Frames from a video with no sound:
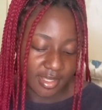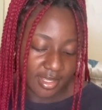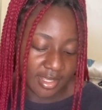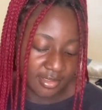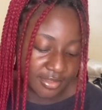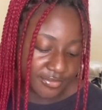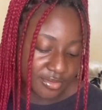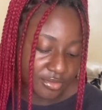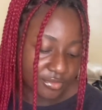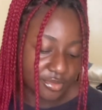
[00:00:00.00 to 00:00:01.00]
And if
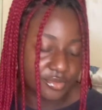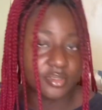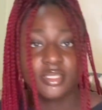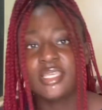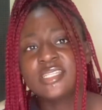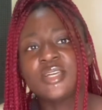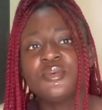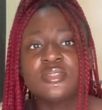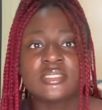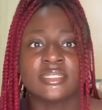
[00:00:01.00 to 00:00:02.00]
so, which one? Yes, I
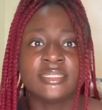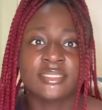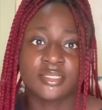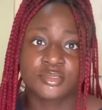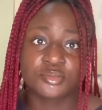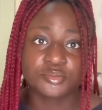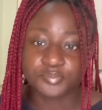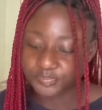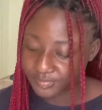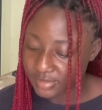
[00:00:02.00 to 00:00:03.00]
want a tattoo.
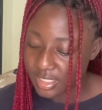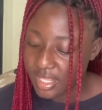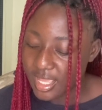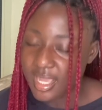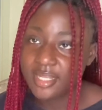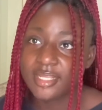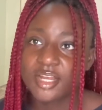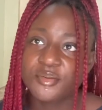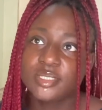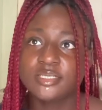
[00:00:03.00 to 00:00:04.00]
And like,
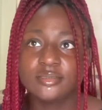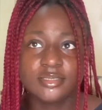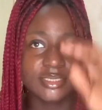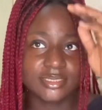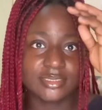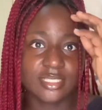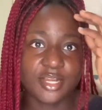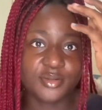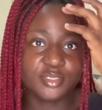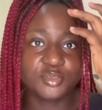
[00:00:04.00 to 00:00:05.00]
I already
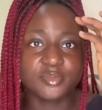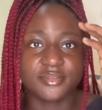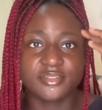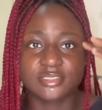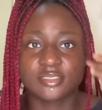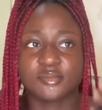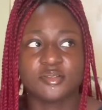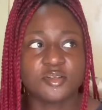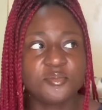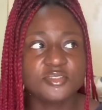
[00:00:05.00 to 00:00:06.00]
told my friends now.
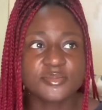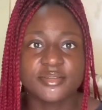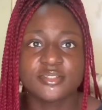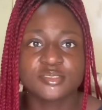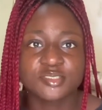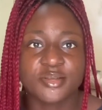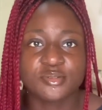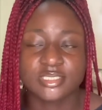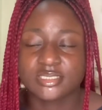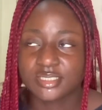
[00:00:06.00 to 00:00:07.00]
Most of my friends know I
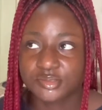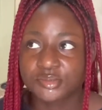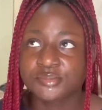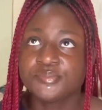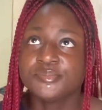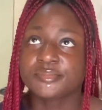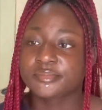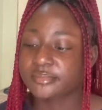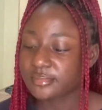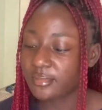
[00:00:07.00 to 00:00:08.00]
want a tattoo.
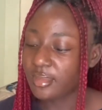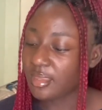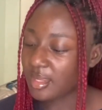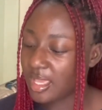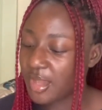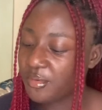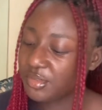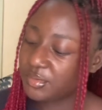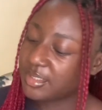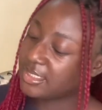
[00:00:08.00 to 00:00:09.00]
I want the
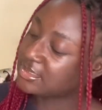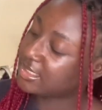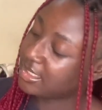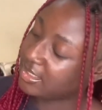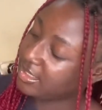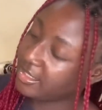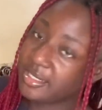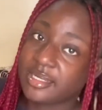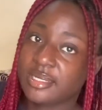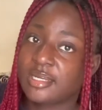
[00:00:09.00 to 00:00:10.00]
one that is like
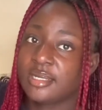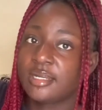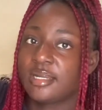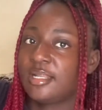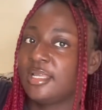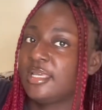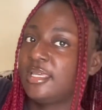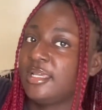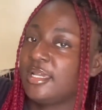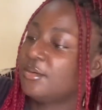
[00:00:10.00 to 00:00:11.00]
here. Like
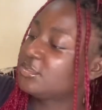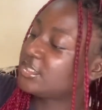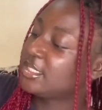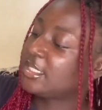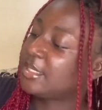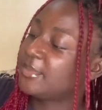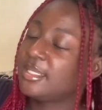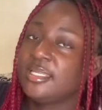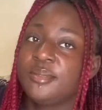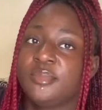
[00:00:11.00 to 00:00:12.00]
here. I want to write like my
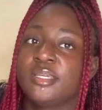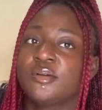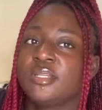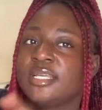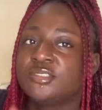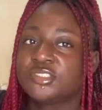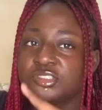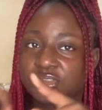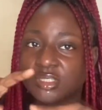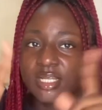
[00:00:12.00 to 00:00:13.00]
name here, or like just
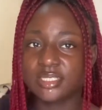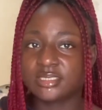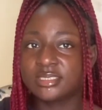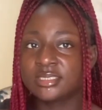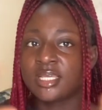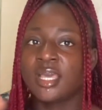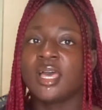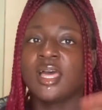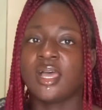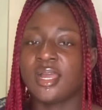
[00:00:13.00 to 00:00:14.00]
draw like this
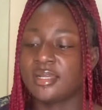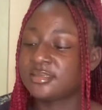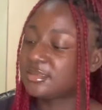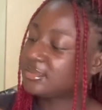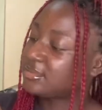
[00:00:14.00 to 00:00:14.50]
heart